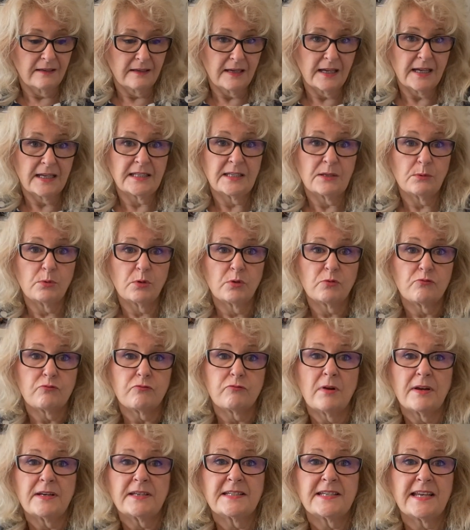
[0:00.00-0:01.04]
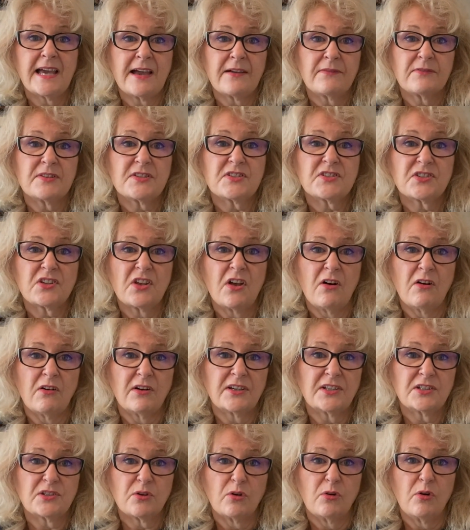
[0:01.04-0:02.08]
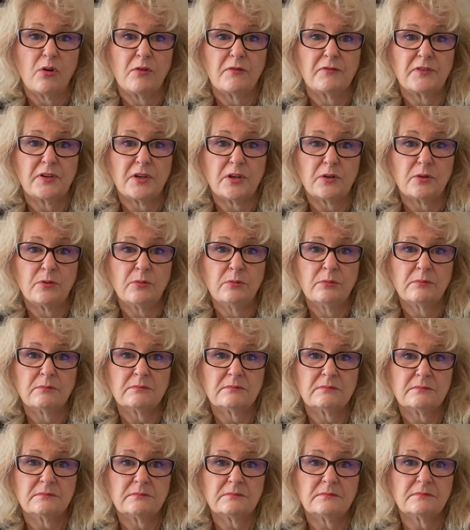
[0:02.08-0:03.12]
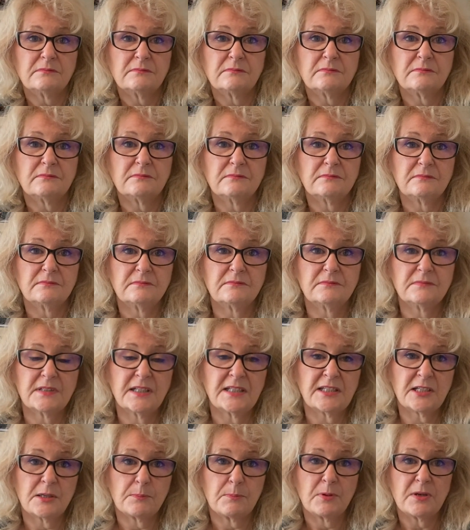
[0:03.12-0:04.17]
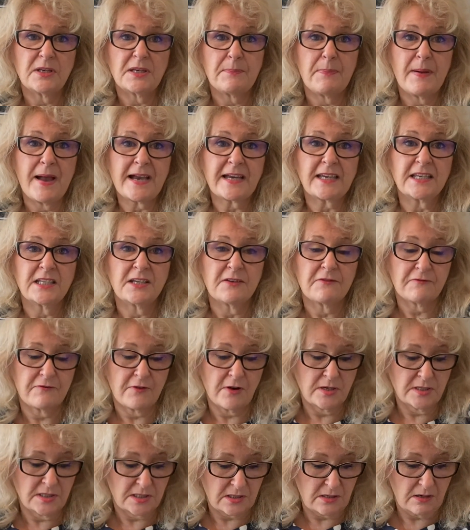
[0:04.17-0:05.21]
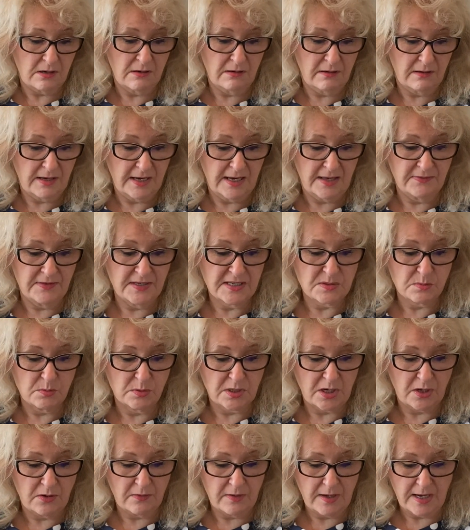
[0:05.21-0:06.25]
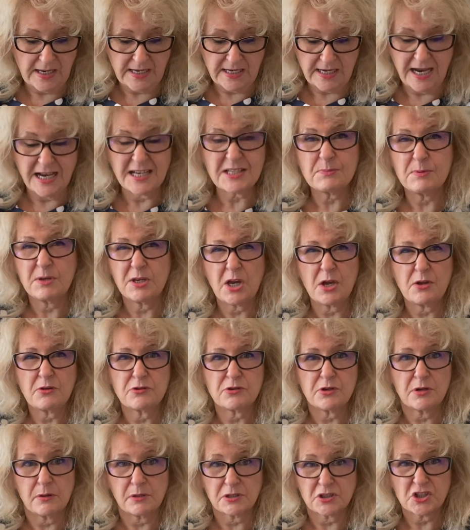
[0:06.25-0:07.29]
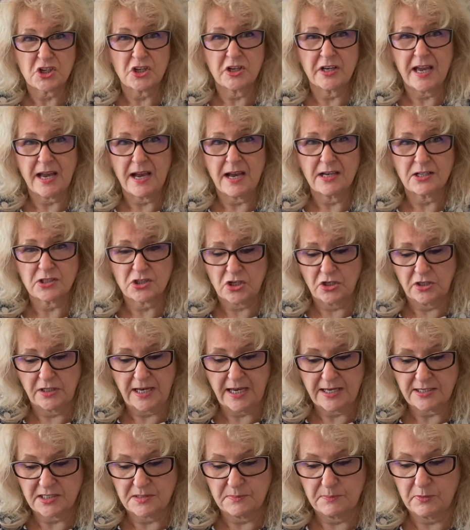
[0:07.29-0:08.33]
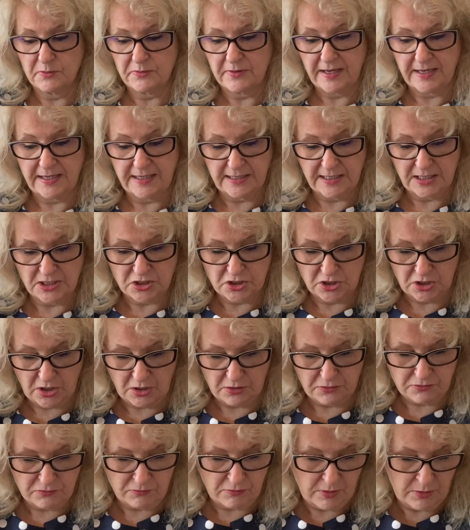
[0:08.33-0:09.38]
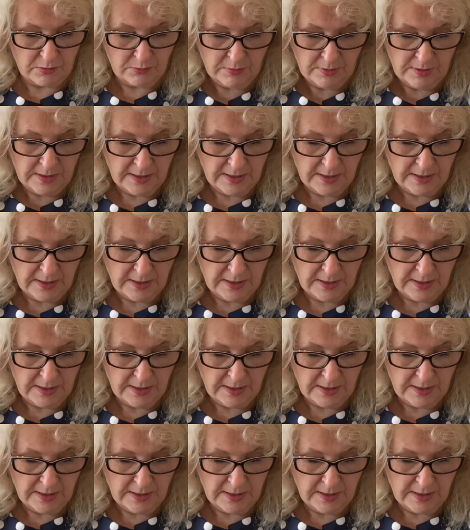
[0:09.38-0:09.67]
and it will run down the side of you, and you'll put your back in your front, and this will go as we go through. I'll show you how to put that in as you go through.